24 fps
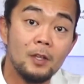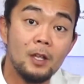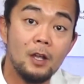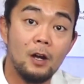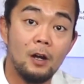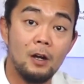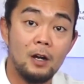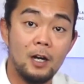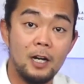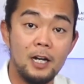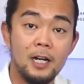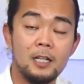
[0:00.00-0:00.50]

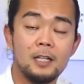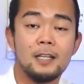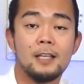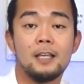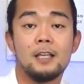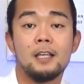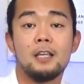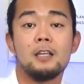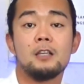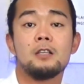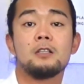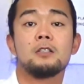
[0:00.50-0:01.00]
Alright?
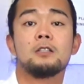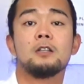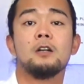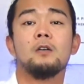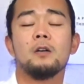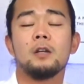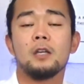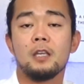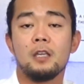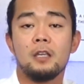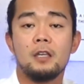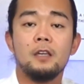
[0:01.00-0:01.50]

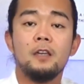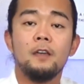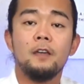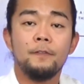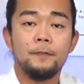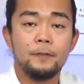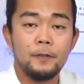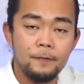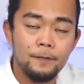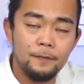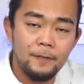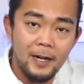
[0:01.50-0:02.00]
So
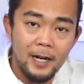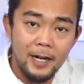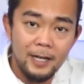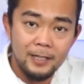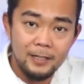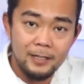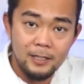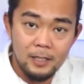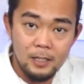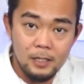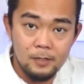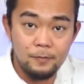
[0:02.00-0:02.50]
if you
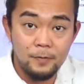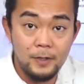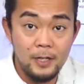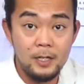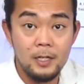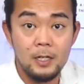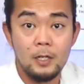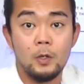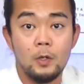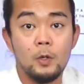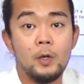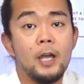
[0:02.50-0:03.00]
find this
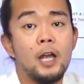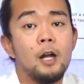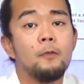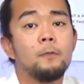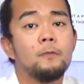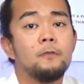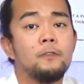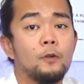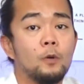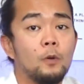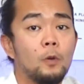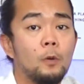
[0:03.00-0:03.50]
video
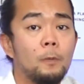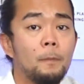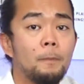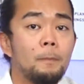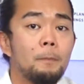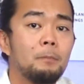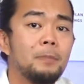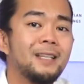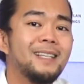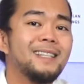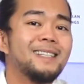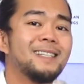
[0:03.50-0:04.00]
helpful,
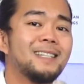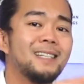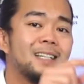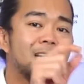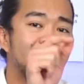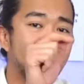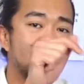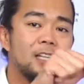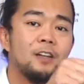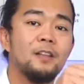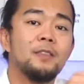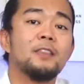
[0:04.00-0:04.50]
please
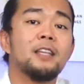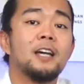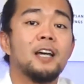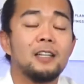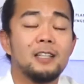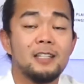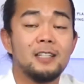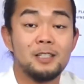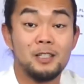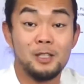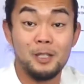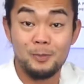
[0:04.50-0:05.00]
click on
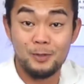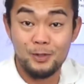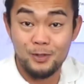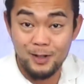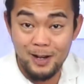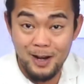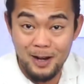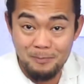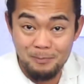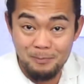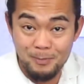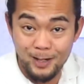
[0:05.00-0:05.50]
the
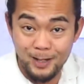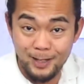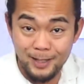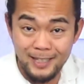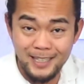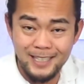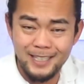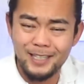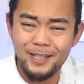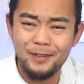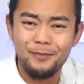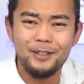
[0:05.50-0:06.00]
subscribe button
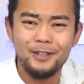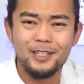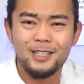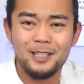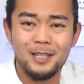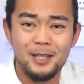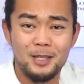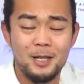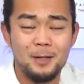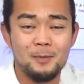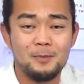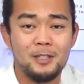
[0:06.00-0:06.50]
and give it
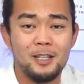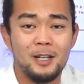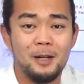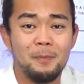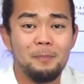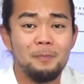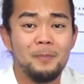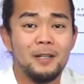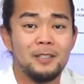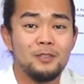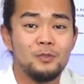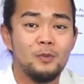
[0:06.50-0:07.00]
a thumbs
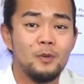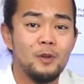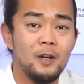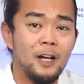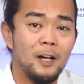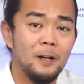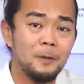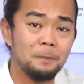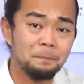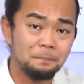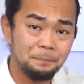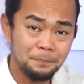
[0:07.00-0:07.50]
up as
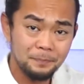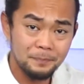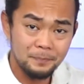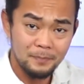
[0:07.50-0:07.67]
well.